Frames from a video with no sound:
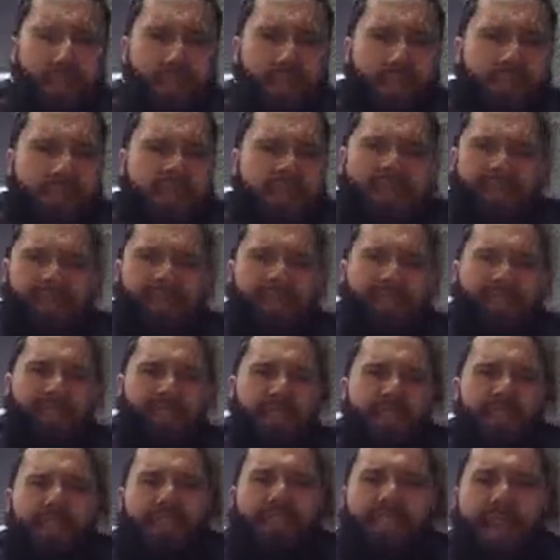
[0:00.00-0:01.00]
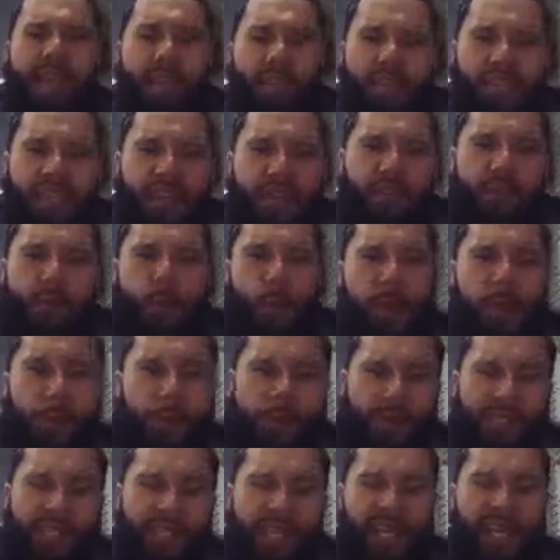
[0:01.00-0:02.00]
it 60, 70,
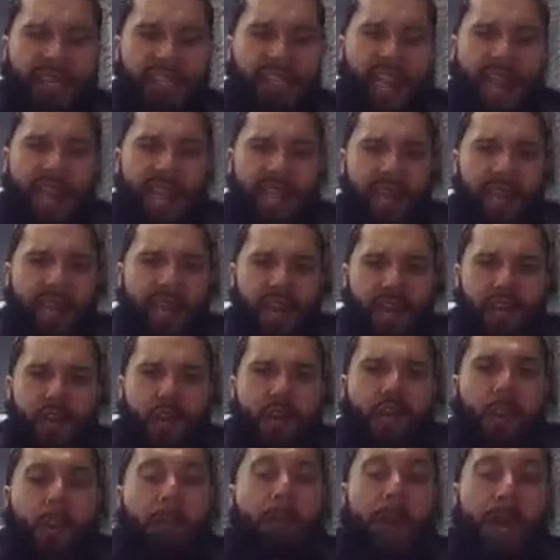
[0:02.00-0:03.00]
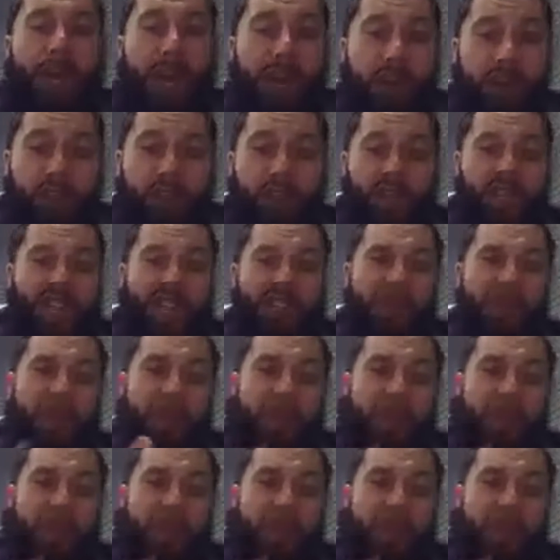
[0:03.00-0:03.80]
40% a day? Your competitors are giving